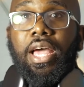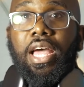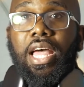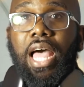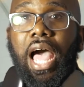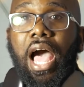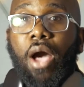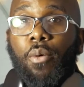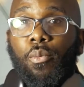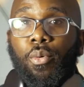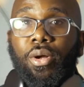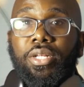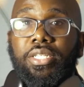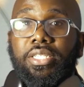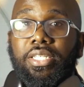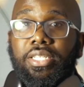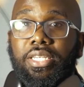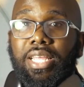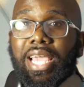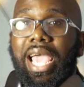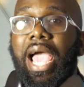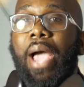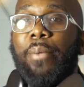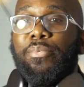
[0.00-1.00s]
I
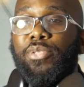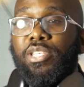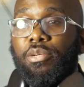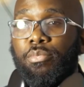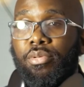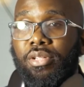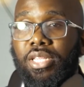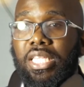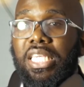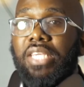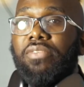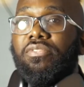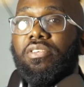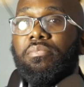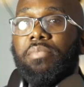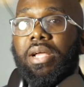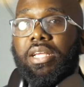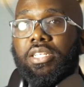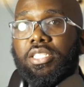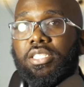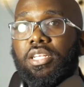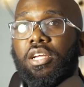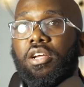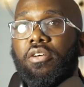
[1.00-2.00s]
wasn't apt to believe it
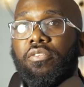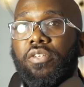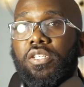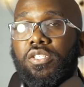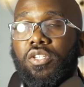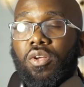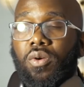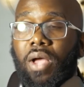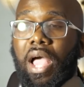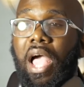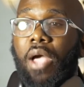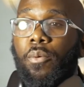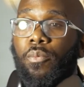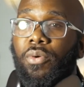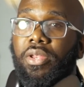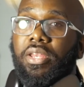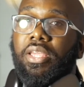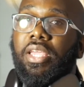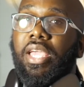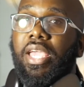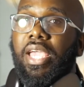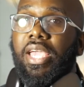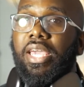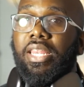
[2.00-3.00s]
myself. So I went
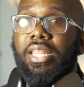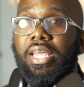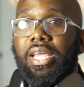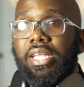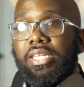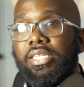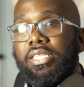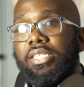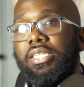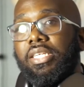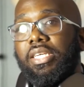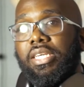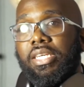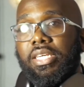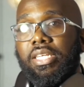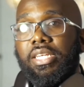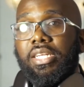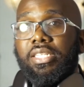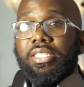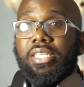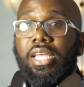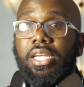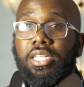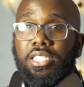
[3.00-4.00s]
ahead and did
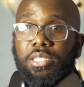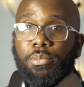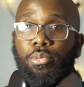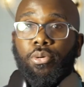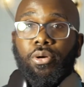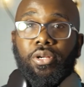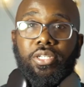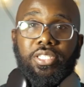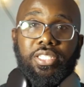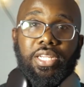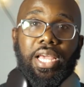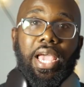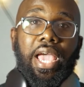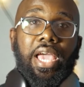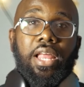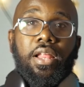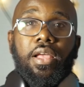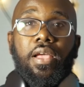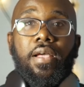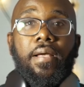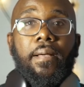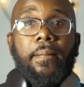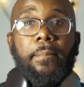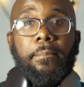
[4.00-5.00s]
a tech support chat
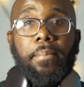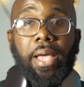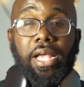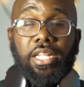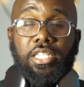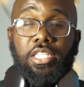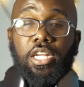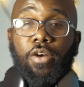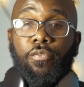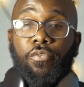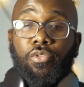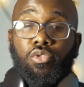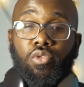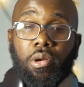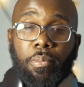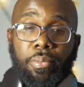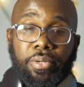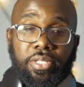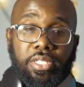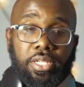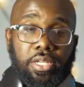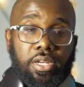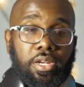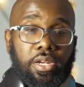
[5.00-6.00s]
myself with the
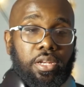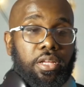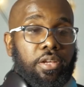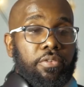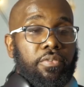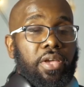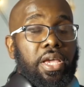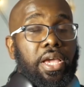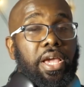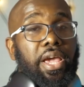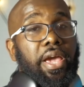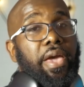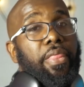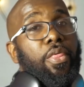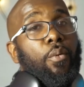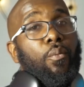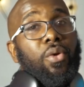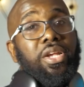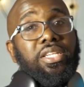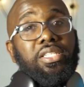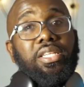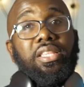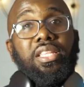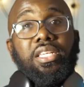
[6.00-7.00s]
representative. And the
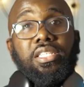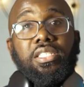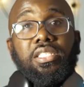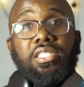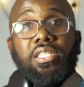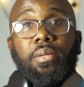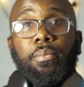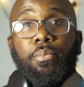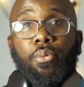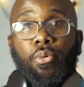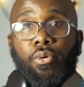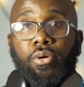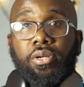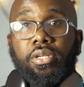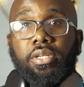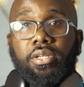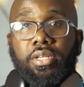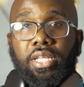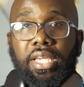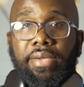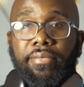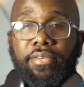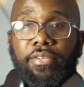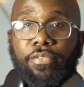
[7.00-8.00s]
reason that this is important,
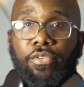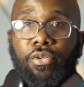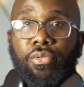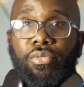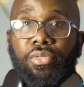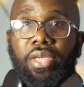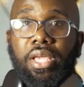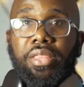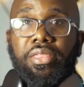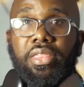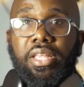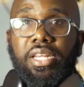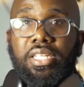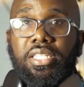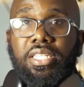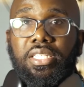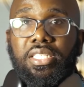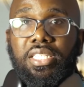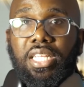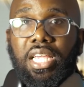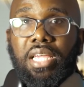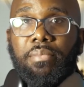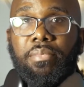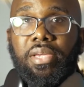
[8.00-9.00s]
even if you think that it's the
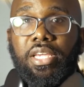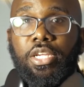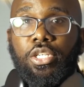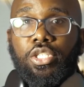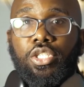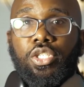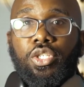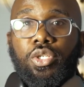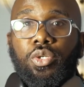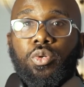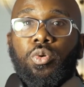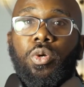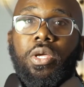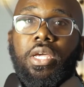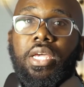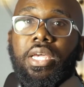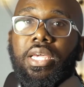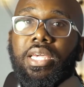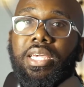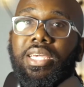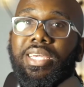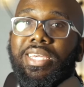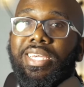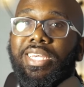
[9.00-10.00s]
same issue,
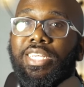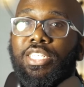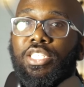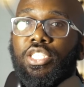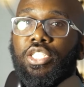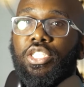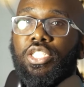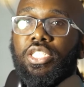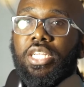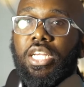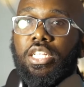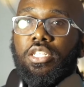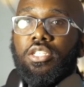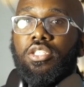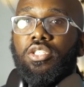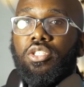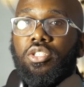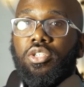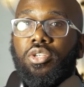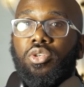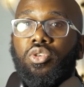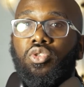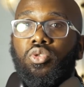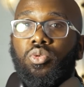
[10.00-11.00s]
is just
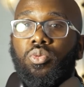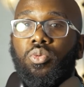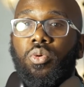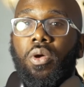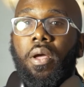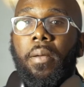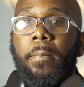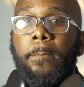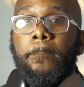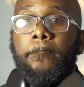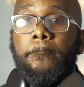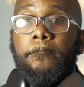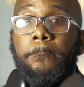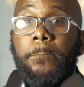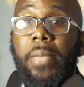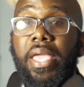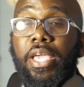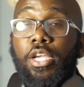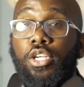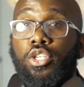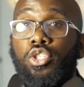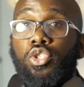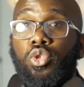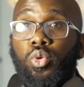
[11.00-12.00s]
to
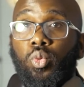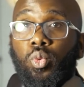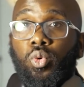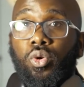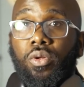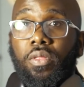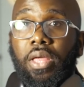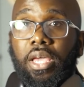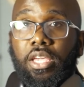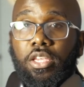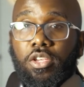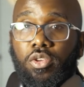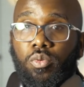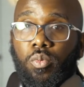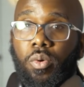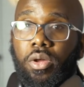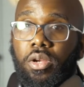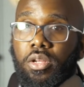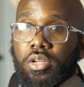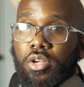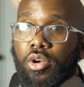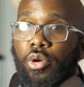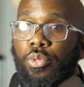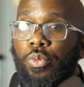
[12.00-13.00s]
make sure, like, you want
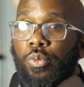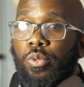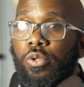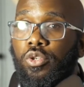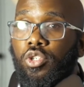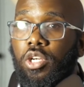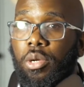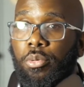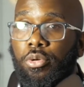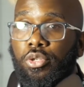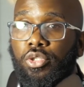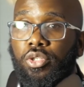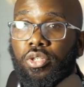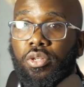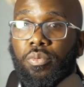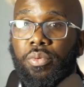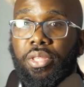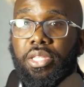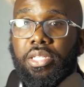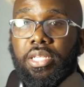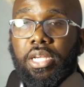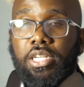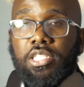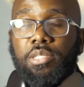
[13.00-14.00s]
to go through the troubleshooting with
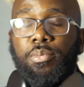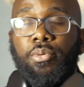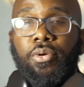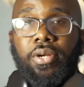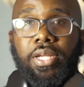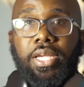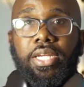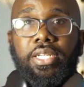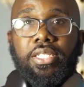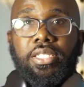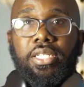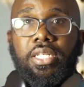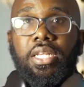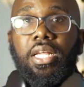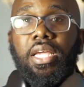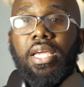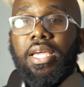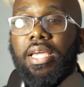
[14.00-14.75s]
the tech support agent.